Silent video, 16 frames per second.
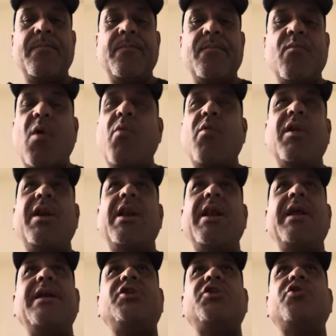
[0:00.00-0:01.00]
What would
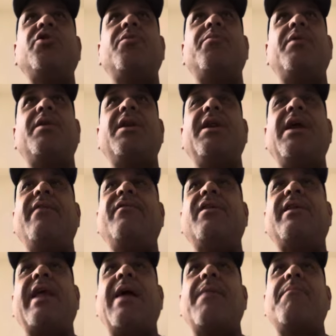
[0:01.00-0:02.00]
lead you to believe
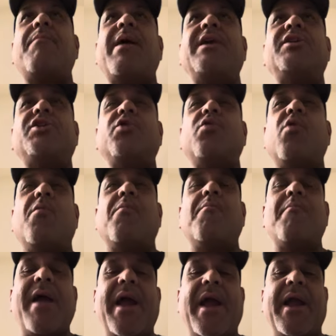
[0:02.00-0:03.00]
that that makes you a
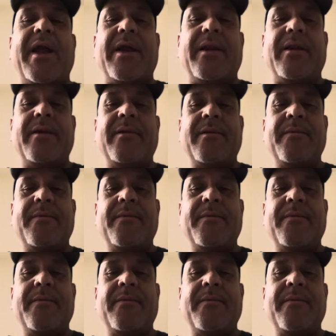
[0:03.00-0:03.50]
man?